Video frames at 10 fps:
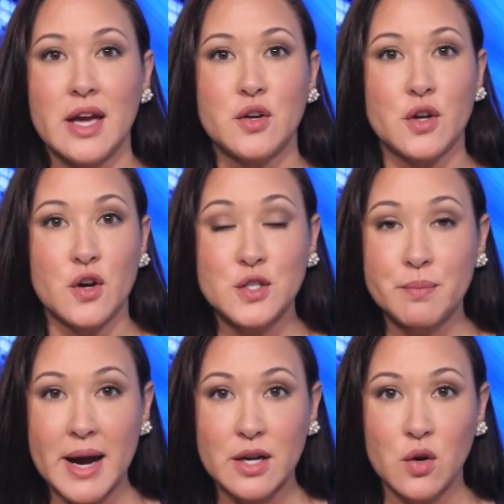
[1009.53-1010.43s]
You can also
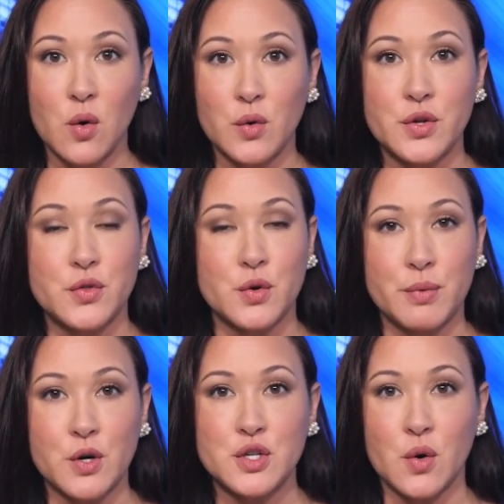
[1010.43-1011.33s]
buy gold through
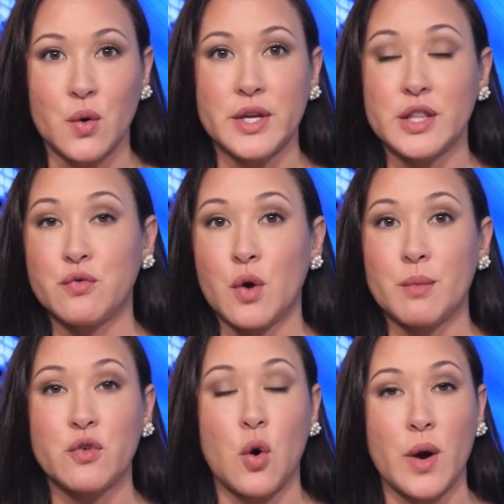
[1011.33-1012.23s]
Birch Gold in the form
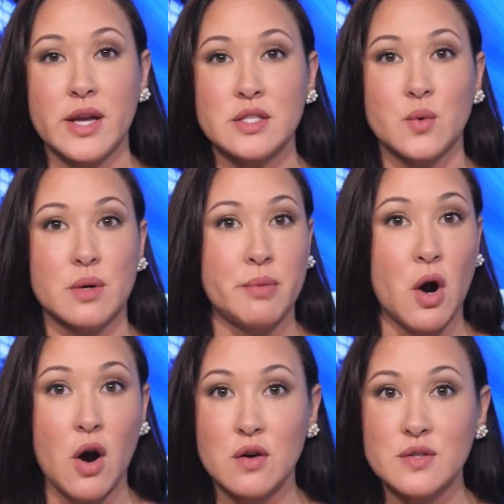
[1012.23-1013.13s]
of coins or
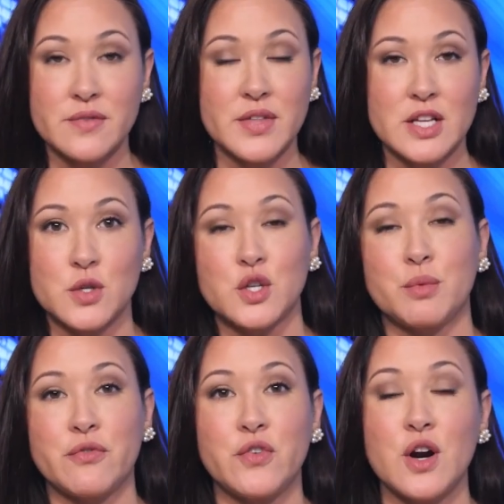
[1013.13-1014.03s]
bars, if that's what you
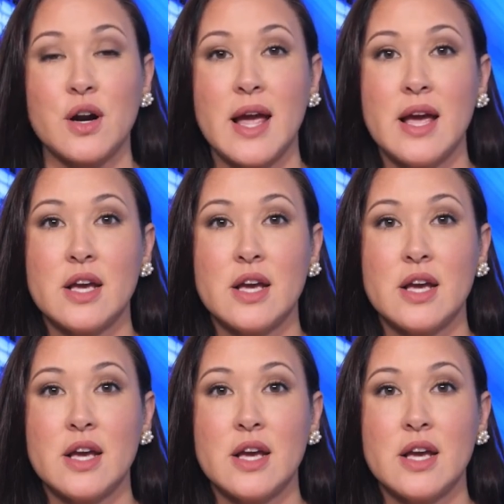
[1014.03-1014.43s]
prefer.